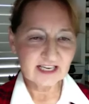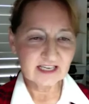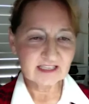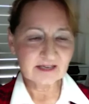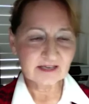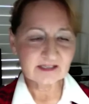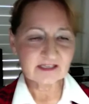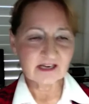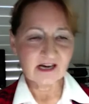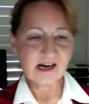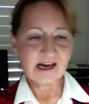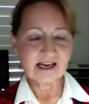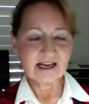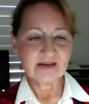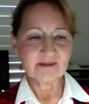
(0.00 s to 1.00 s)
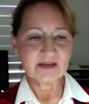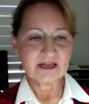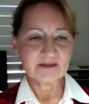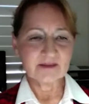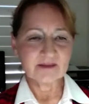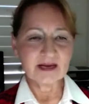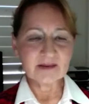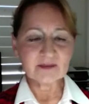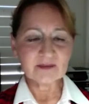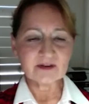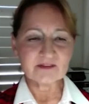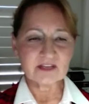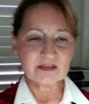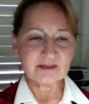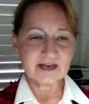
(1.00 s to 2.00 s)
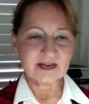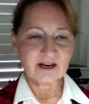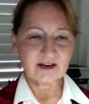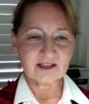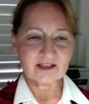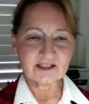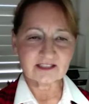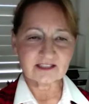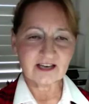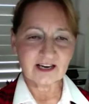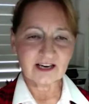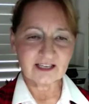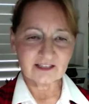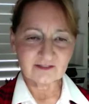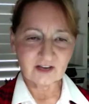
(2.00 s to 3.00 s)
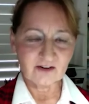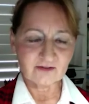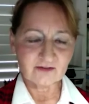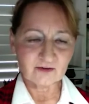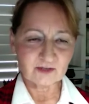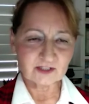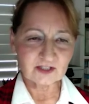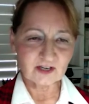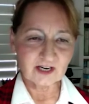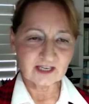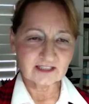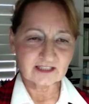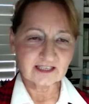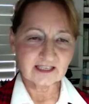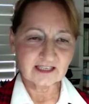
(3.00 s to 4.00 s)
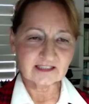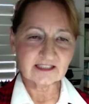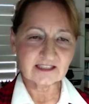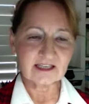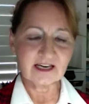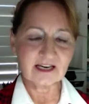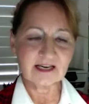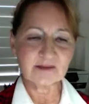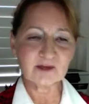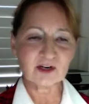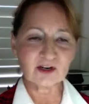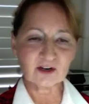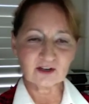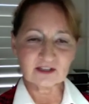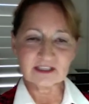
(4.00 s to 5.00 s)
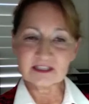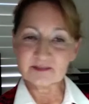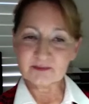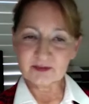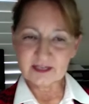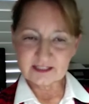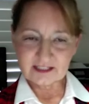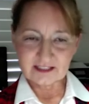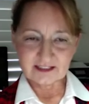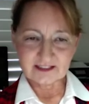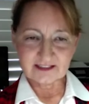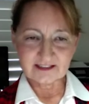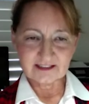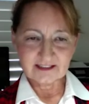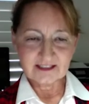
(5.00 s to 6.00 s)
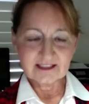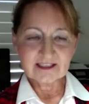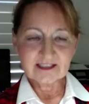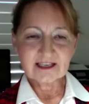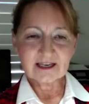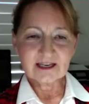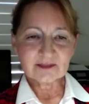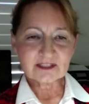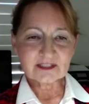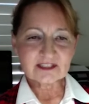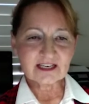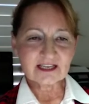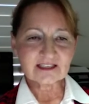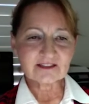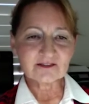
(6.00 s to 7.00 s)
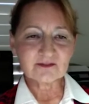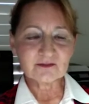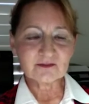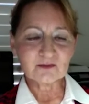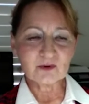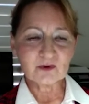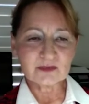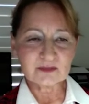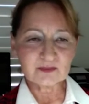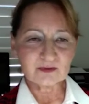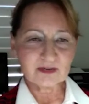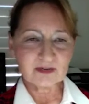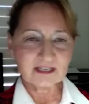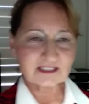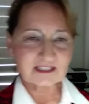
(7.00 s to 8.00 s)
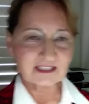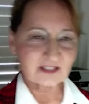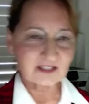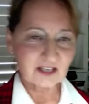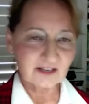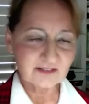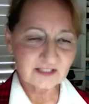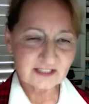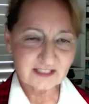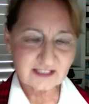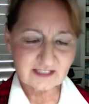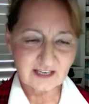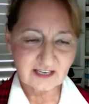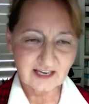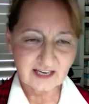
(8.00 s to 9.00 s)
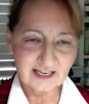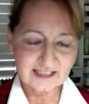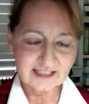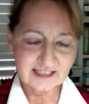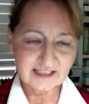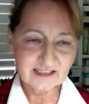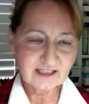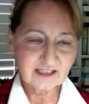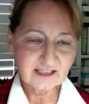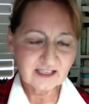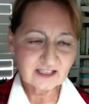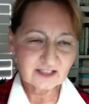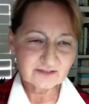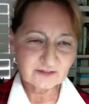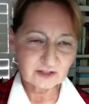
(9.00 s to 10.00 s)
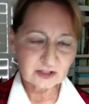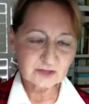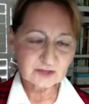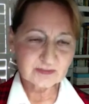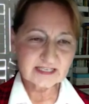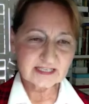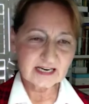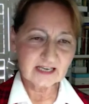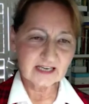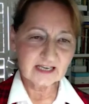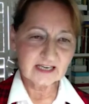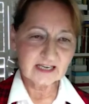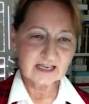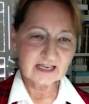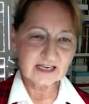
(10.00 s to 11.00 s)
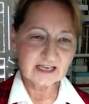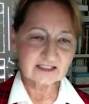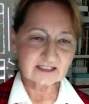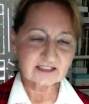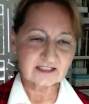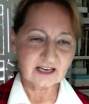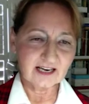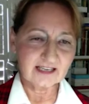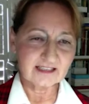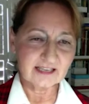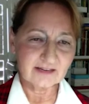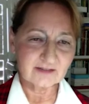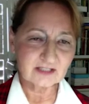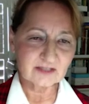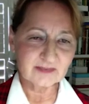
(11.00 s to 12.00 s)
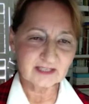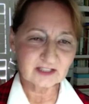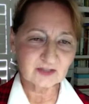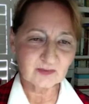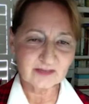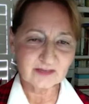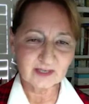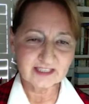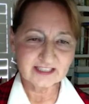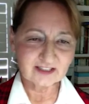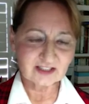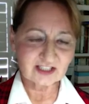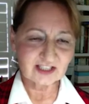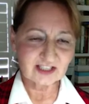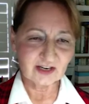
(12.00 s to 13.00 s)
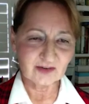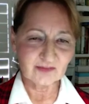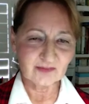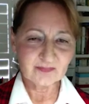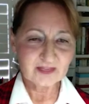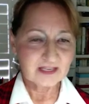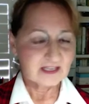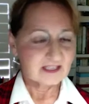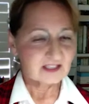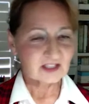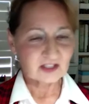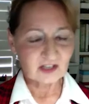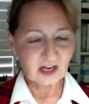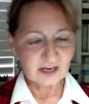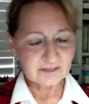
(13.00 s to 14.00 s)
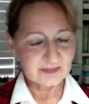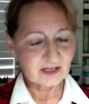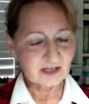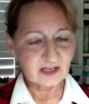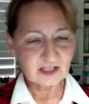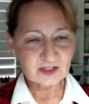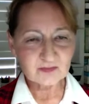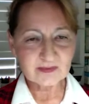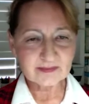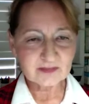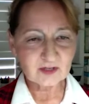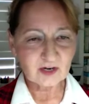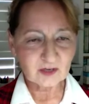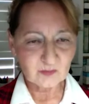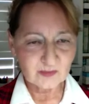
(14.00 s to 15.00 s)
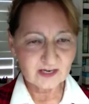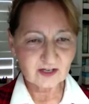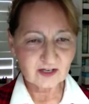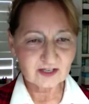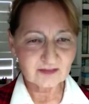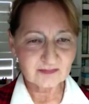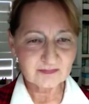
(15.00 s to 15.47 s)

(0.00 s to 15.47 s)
and I am a member of the American Society of Golf Course Architects, and I am currently the president. I'm the second woman president of the society. The first was Alice Dye, and that was about 21 years ago. It's not because women aren't welcome,